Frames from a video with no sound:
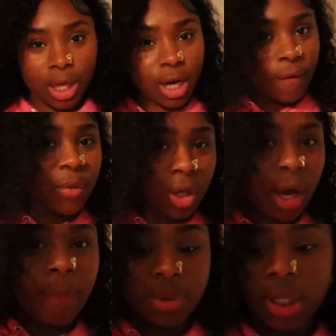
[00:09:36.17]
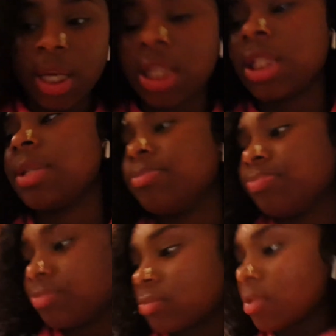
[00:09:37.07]
it in there for a couple seconds,
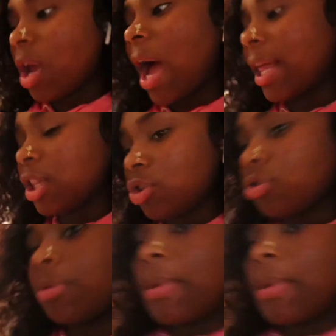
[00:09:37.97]
I literally